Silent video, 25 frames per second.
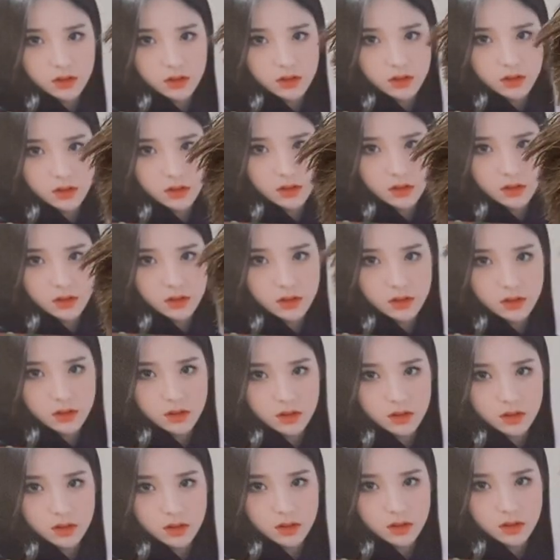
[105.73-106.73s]

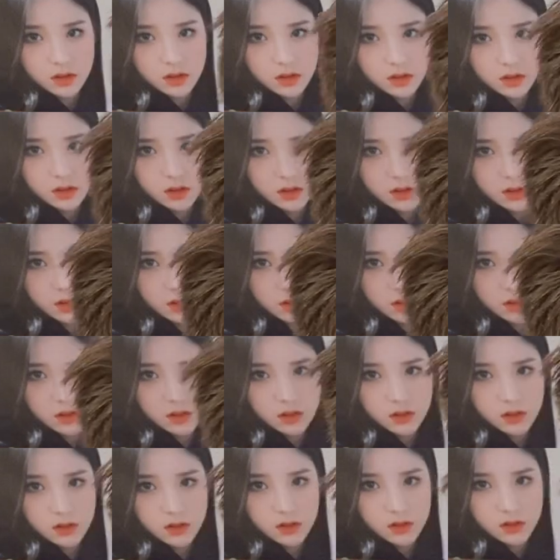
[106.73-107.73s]

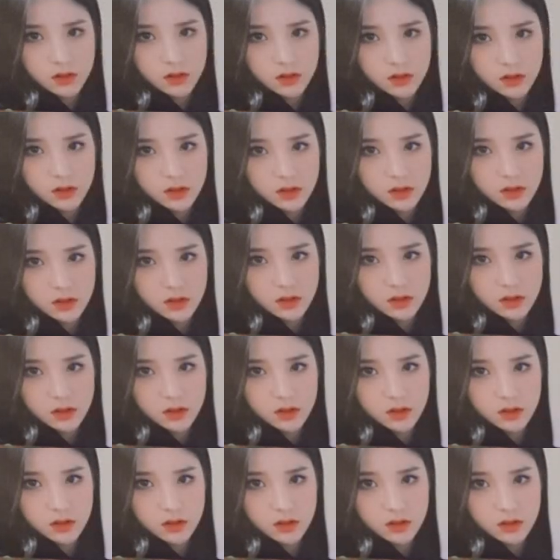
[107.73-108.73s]

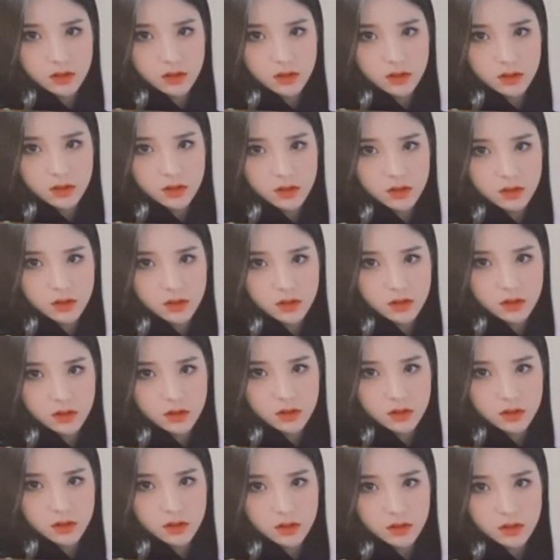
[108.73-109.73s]

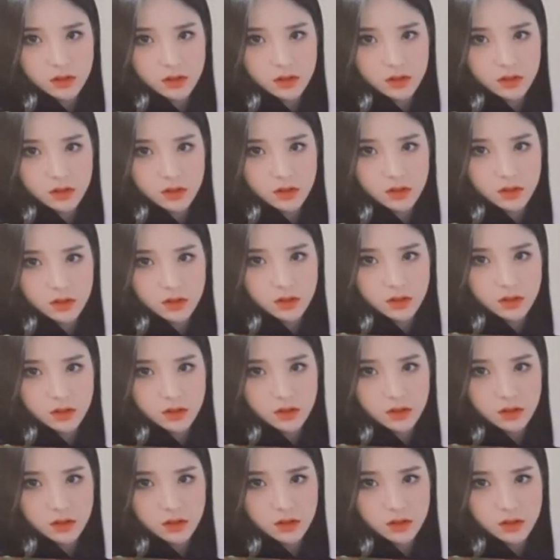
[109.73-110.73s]

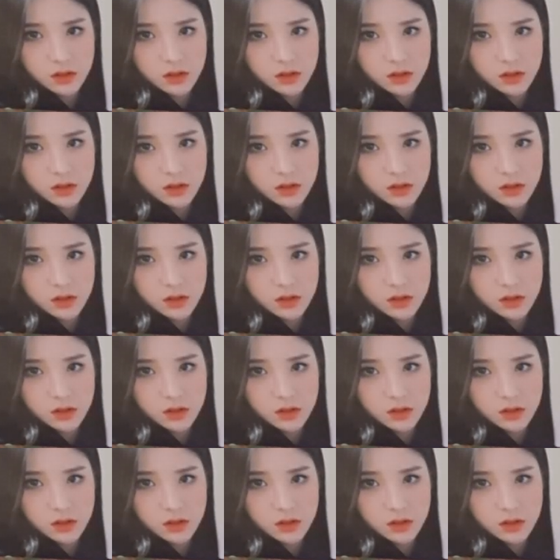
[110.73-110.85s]
The person shown says nothing.